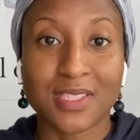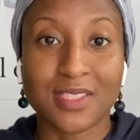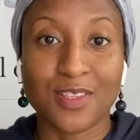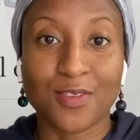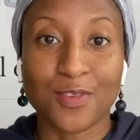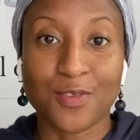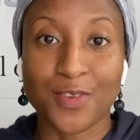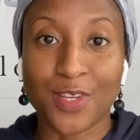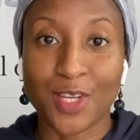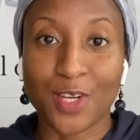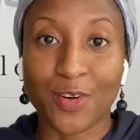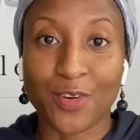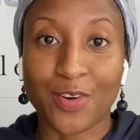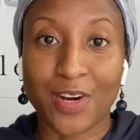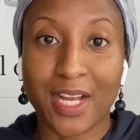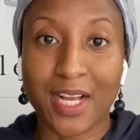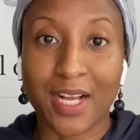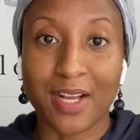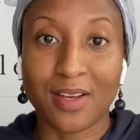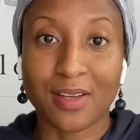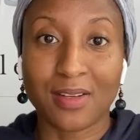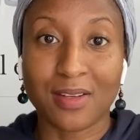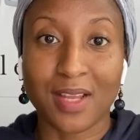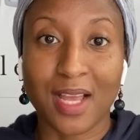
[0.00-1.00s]
to figure
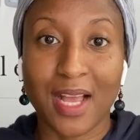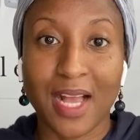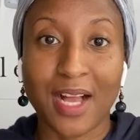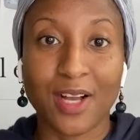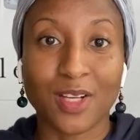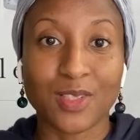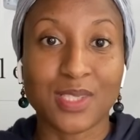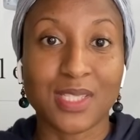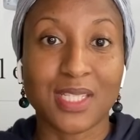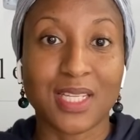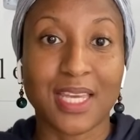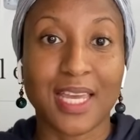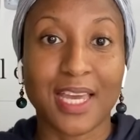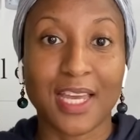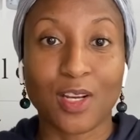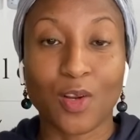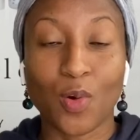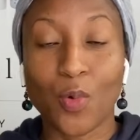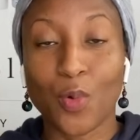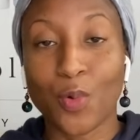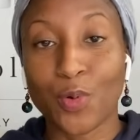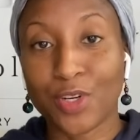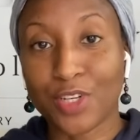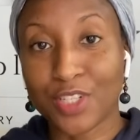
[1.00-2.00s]
out how to
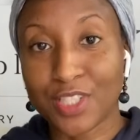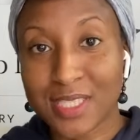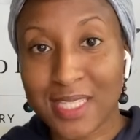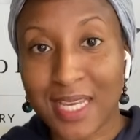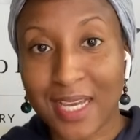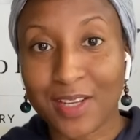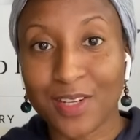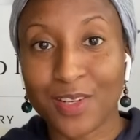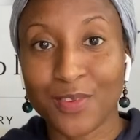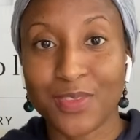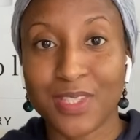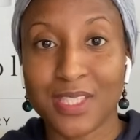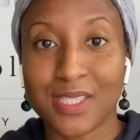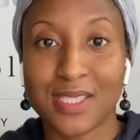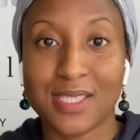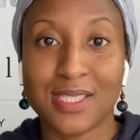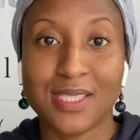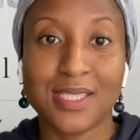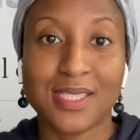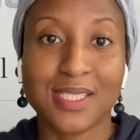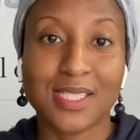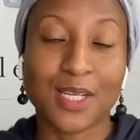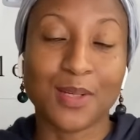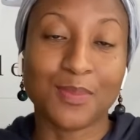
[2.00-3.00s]
get orders out of the
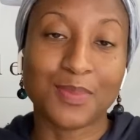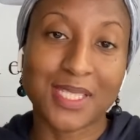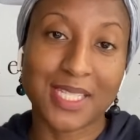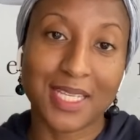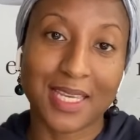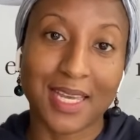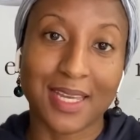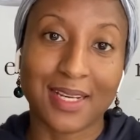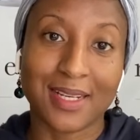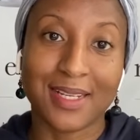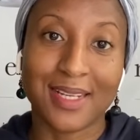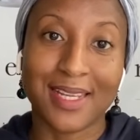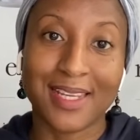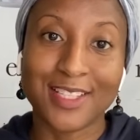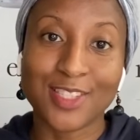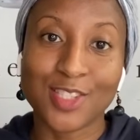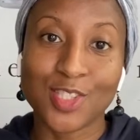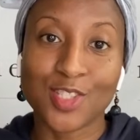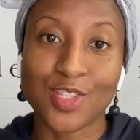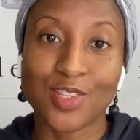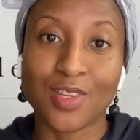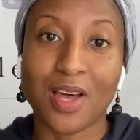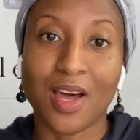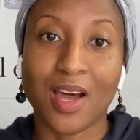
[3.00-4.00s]
system to get it
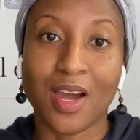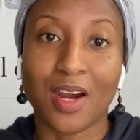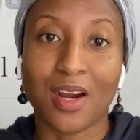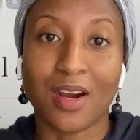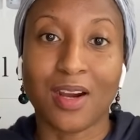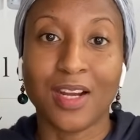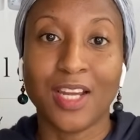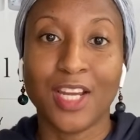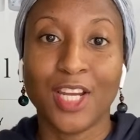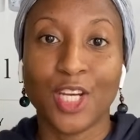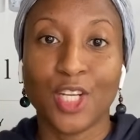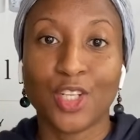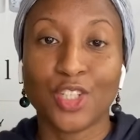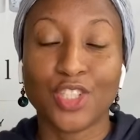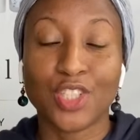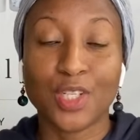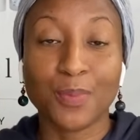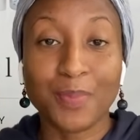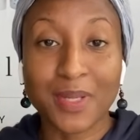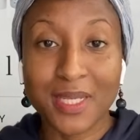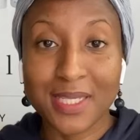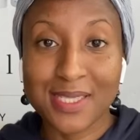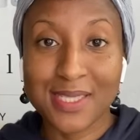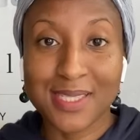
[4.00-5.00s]
into our
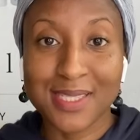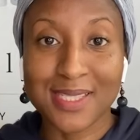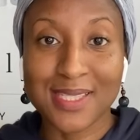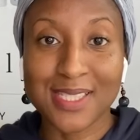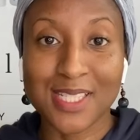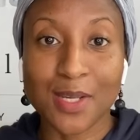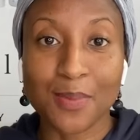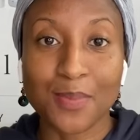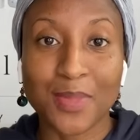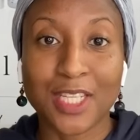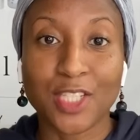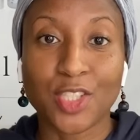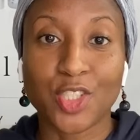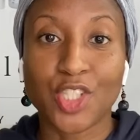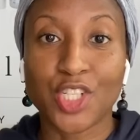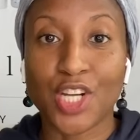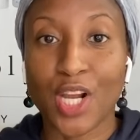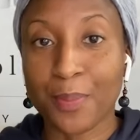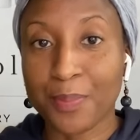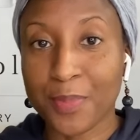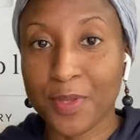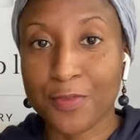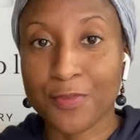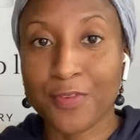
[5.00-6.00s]
shipping system in
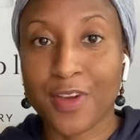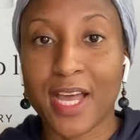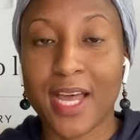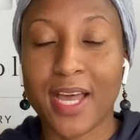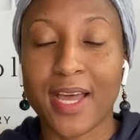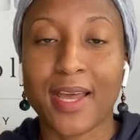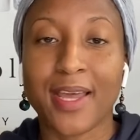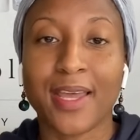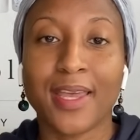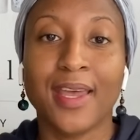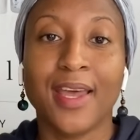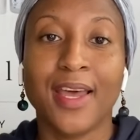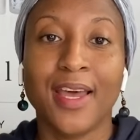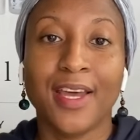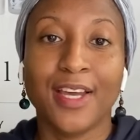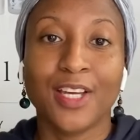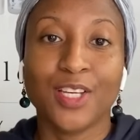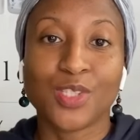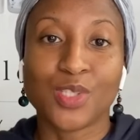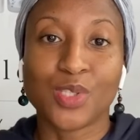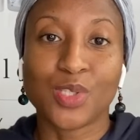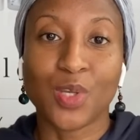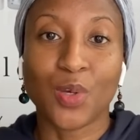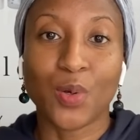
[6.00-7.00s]
Shopify.
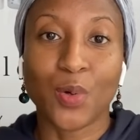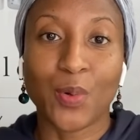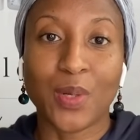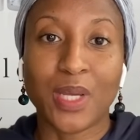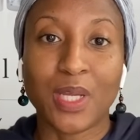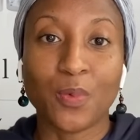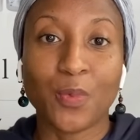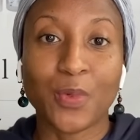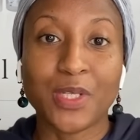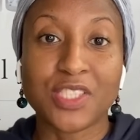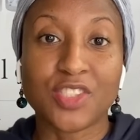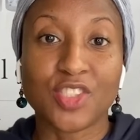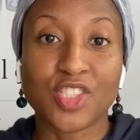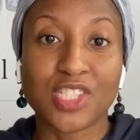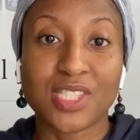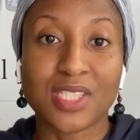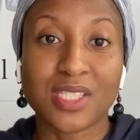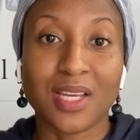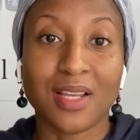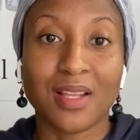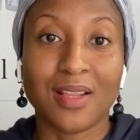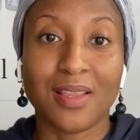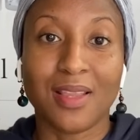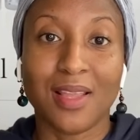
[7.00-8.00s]
So it was
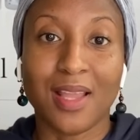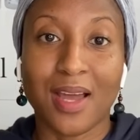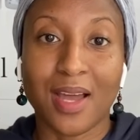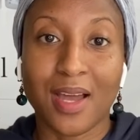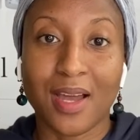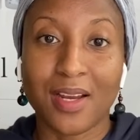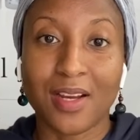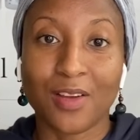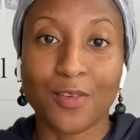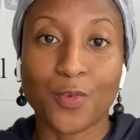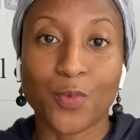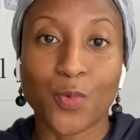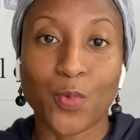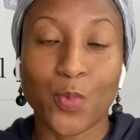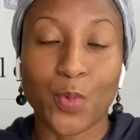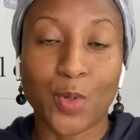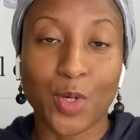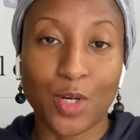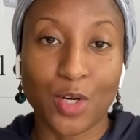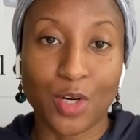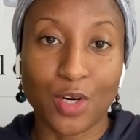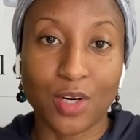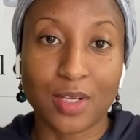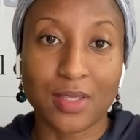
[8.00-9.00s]
just a lot of
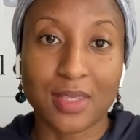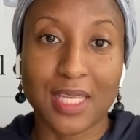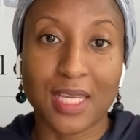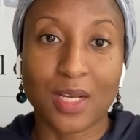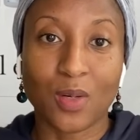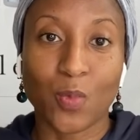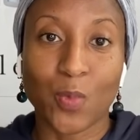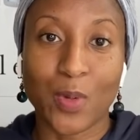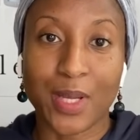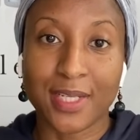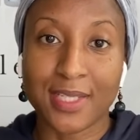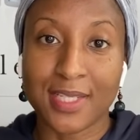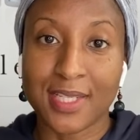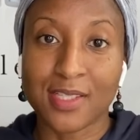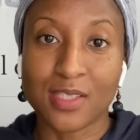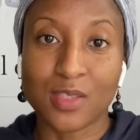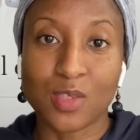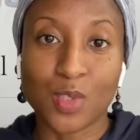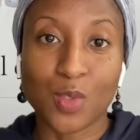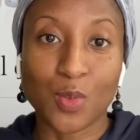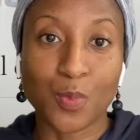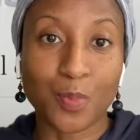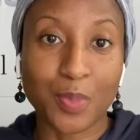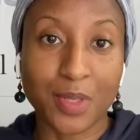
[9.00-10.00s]
work that went
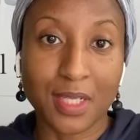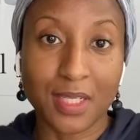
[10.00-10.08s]
into